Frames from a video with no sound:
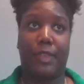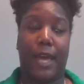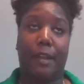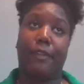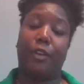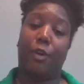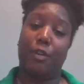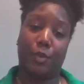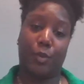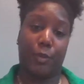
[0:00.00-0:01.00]
that event
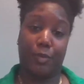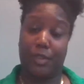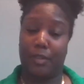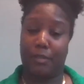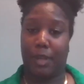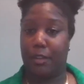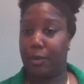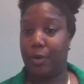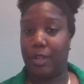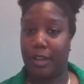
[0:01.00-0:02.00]
also, it was a
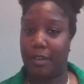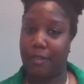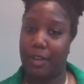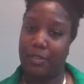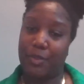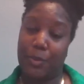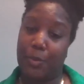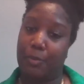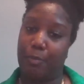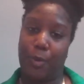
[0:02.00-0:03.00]
learning event
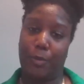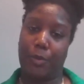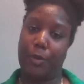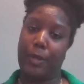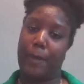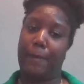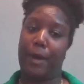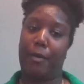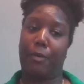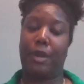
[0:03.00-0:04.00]
too. We were learning
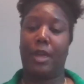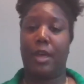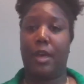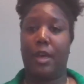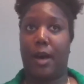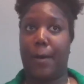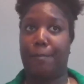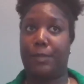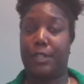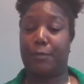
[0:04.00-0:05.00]
about
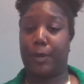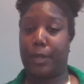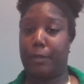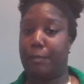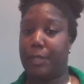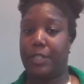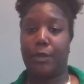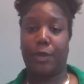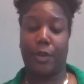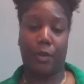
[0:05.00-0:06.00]
different
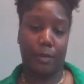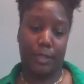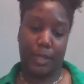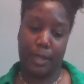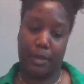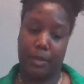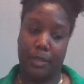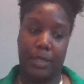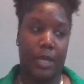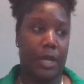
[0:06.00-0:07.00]
materials and